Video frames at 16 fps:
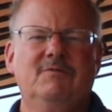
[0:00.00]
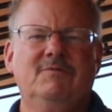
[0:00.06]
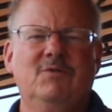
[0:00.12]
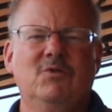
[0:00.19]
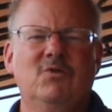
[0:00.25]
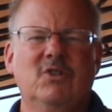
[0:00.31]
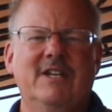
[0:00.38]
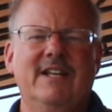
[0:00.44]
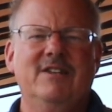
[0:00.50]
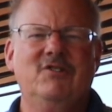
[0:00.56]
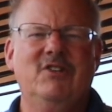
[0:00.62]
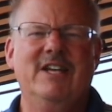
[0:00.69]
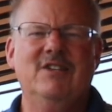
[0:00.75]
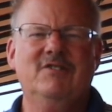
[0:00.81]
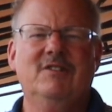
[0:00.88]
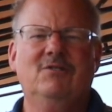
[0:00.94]
usually get a
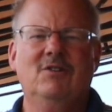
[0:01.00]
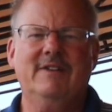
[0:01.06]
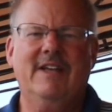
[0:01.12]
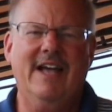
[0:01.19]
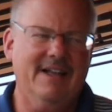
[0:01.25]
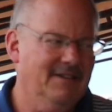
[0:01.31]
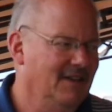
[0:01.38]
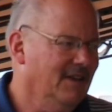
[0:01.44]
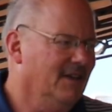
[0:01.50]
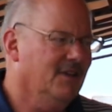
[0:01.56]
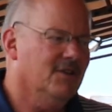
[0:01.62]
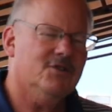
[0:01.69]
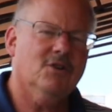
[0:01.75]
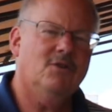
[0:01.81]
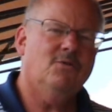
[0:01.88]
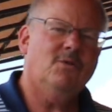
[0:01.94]
chance to look at. So